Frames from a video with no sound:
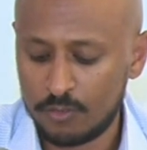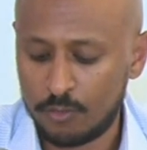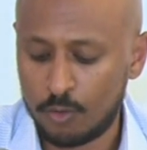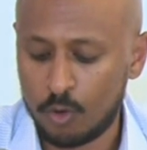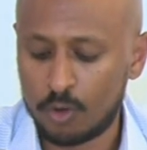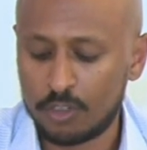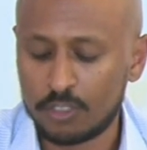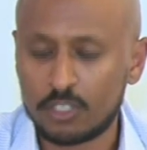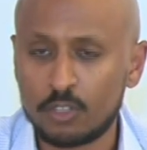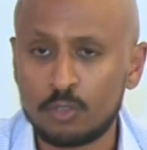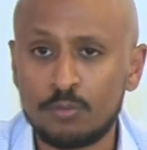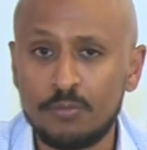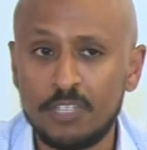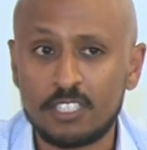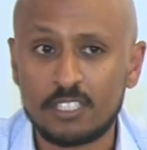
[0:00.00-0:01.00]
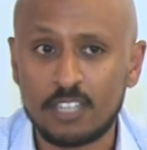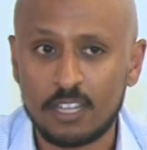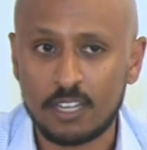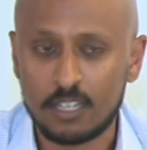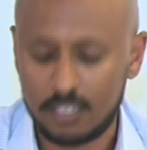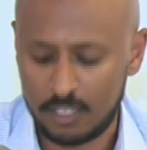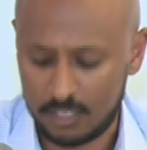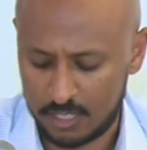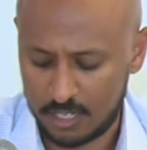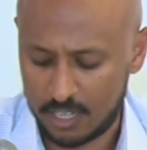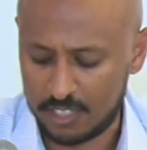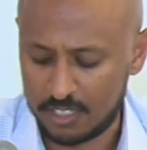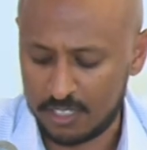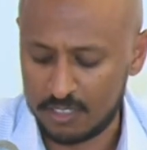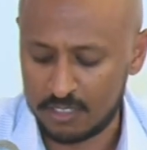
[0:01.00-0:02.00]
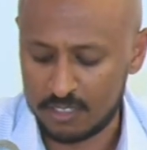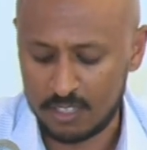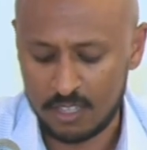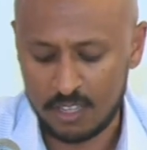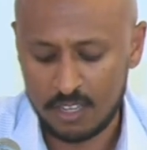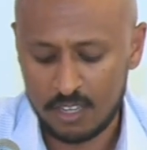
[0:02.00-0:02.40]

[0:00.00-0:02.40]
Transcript: focus group discussions,